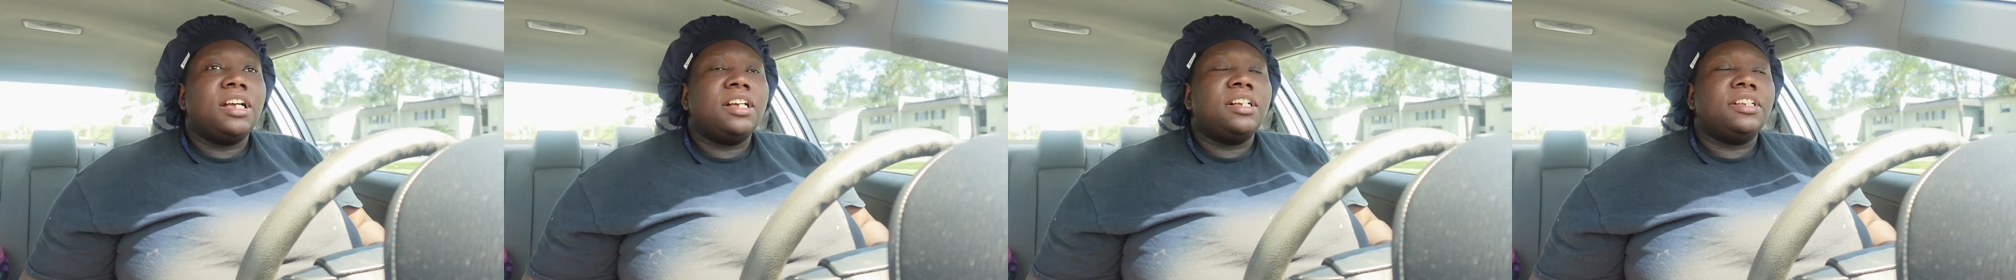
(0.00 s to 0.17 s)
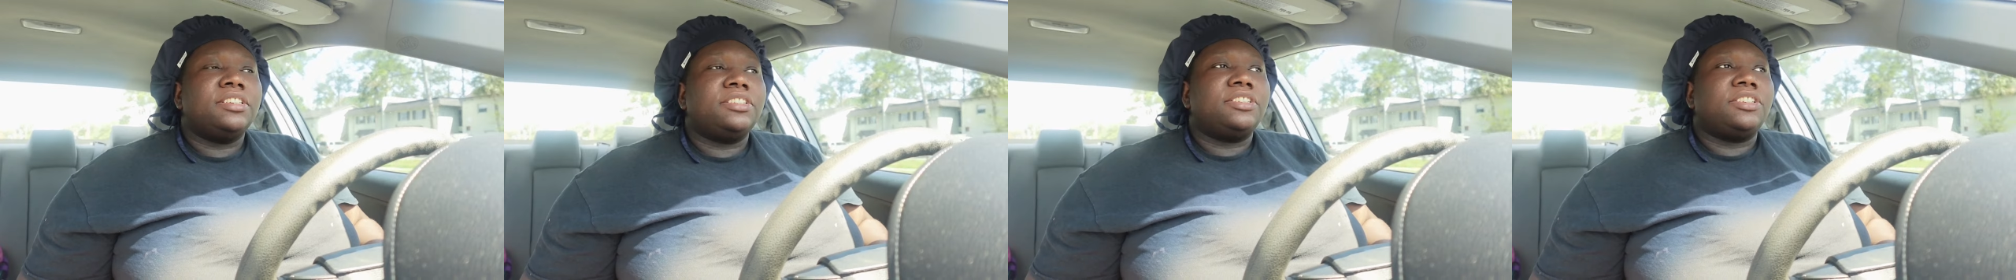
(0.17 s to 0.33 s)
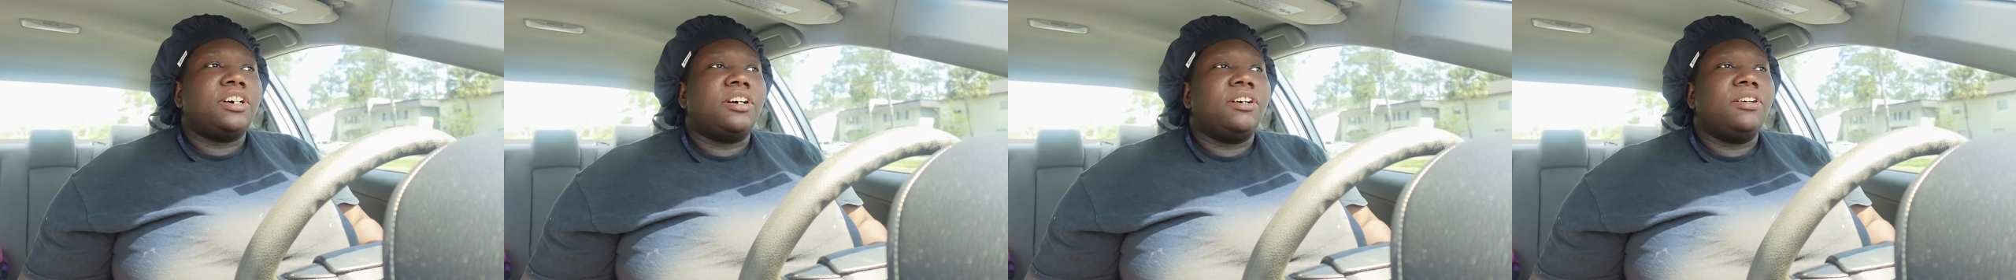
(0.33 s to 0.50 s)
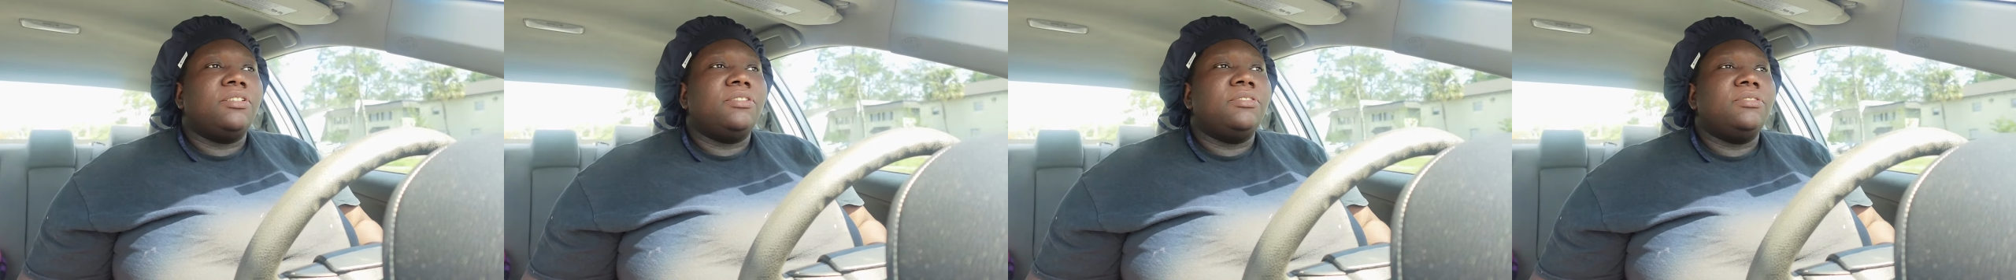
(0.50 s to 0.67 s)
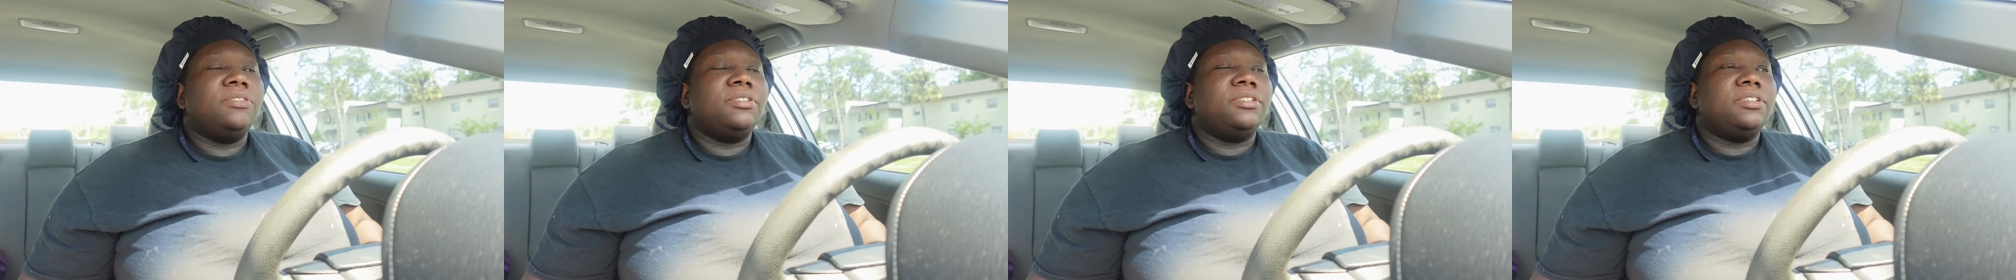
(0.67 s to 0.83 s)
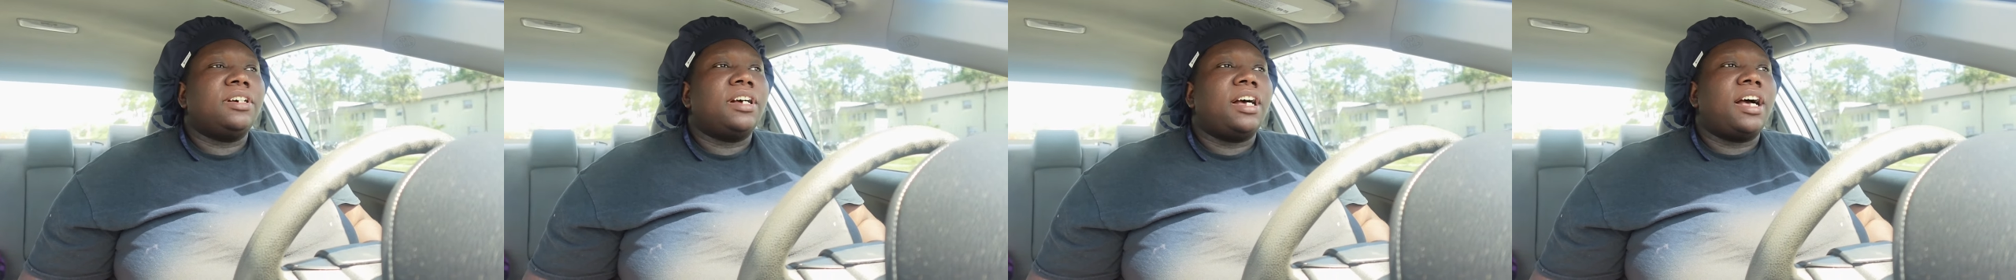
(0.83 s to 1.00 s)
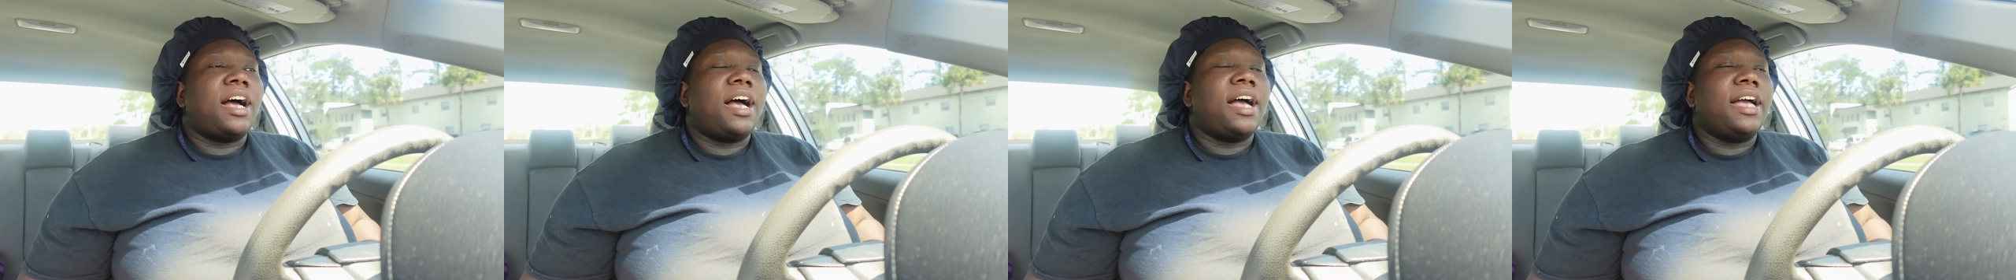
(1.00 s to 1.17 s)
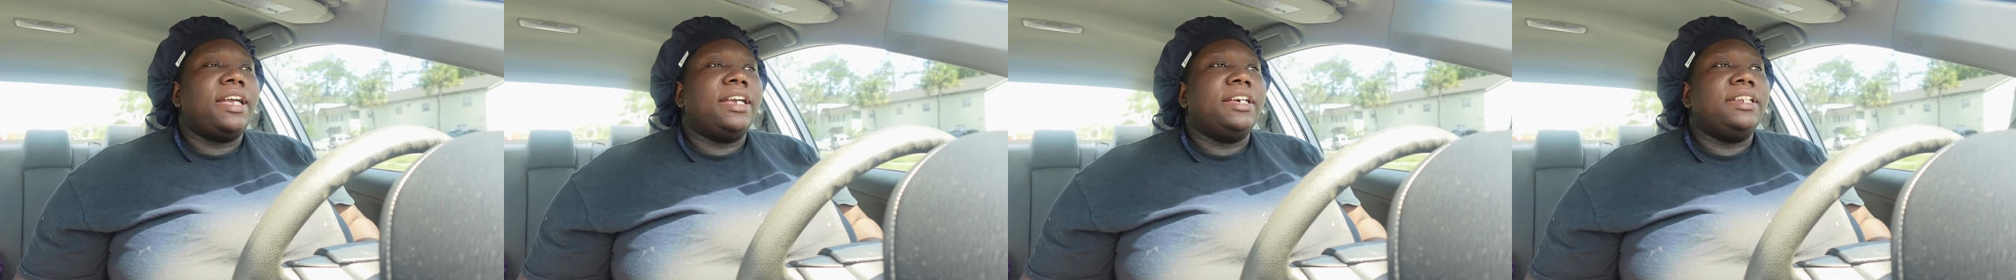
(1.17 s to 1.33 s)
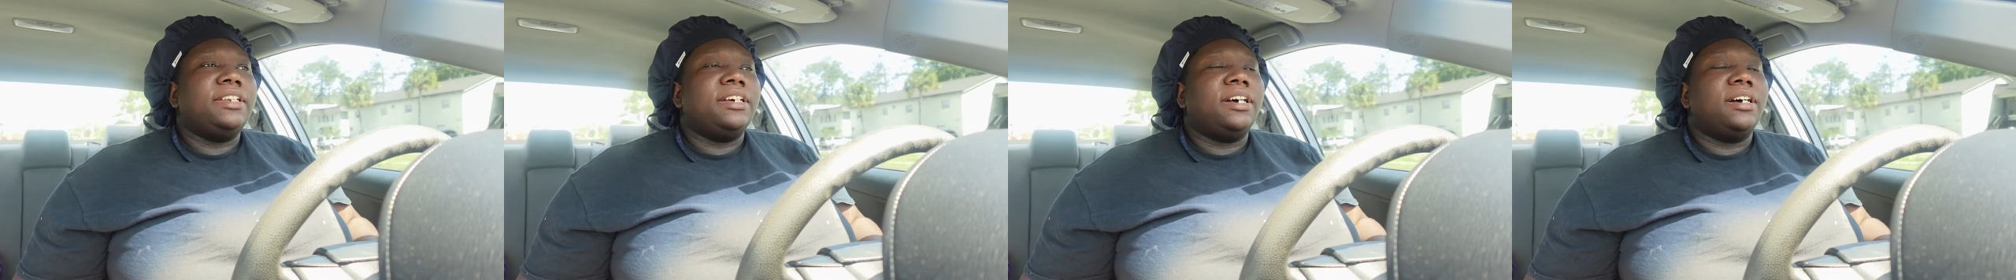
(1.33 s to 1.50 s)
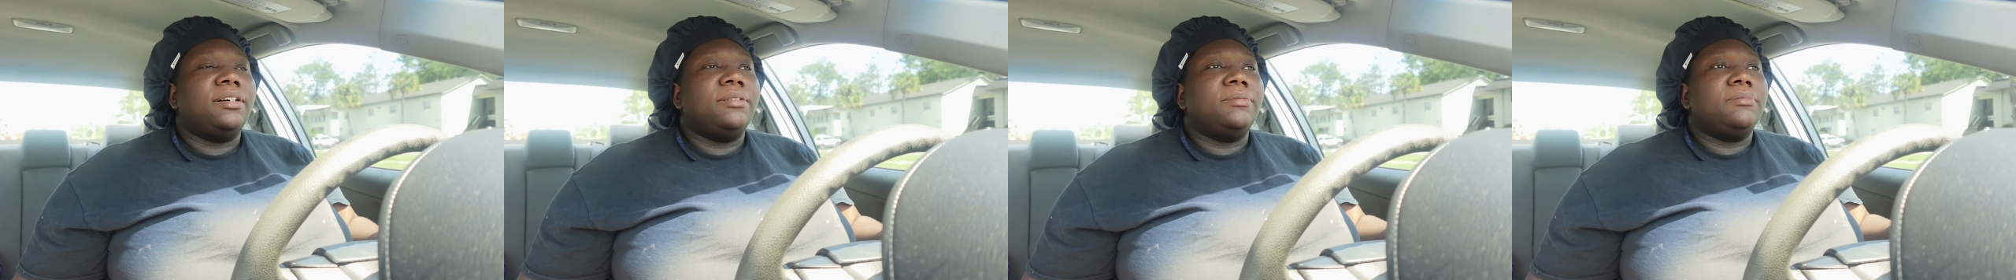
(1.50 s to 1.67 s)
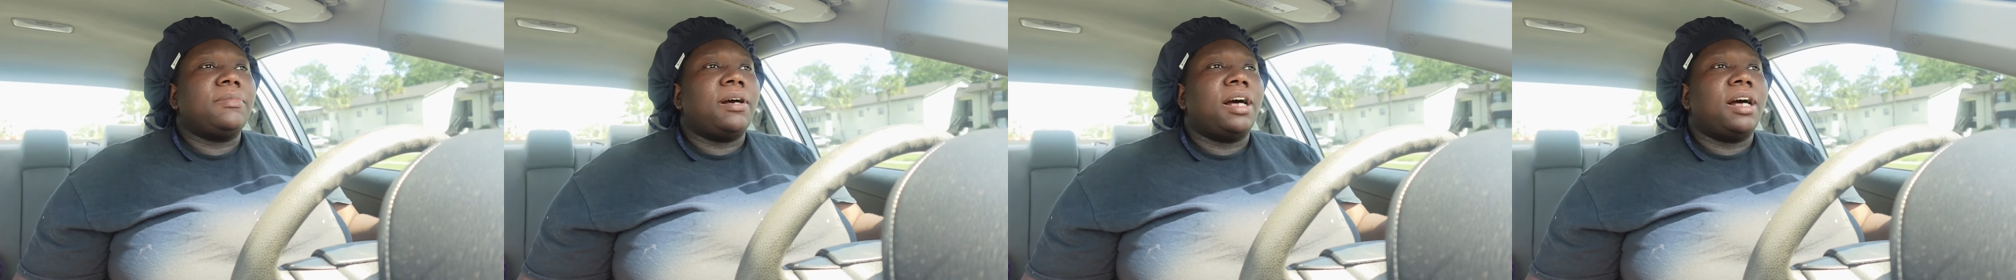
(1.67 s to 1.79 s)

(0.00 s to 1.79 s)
So I end up,